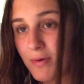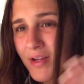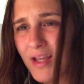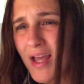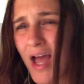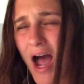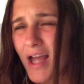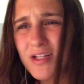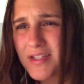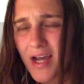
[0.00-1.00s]
But
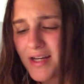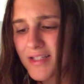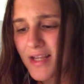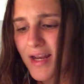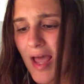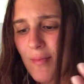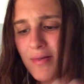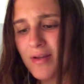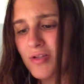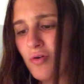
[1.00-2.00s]
I just kind of said
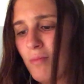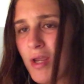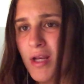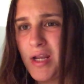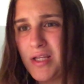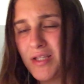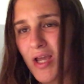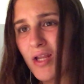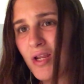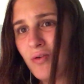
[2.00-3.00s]
eminent domain has
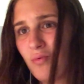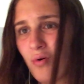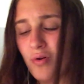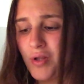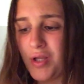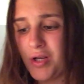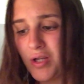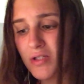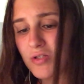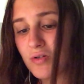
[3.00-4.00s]
had a role in
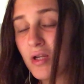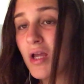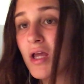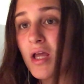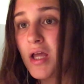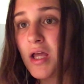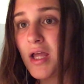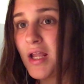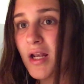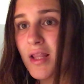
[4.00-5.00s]
history,
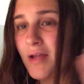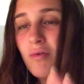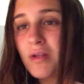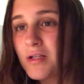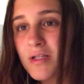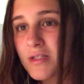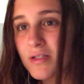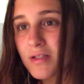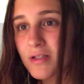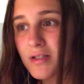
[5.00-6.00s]
and that really
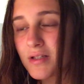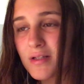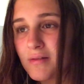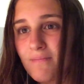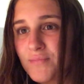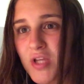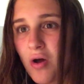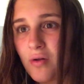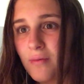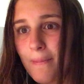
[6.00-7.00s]
doesn't
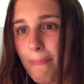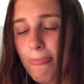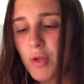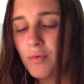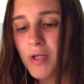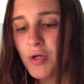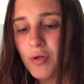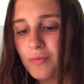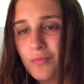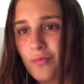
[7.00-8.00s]
tell the
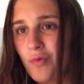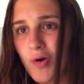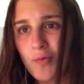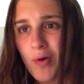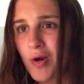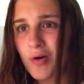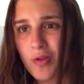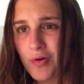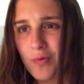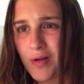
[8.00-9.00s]
reader one way or
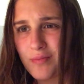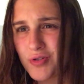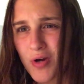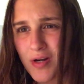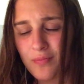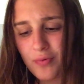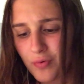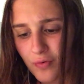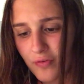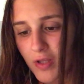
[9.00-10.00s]
another what I'm trying to
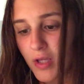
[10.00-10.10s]
prove,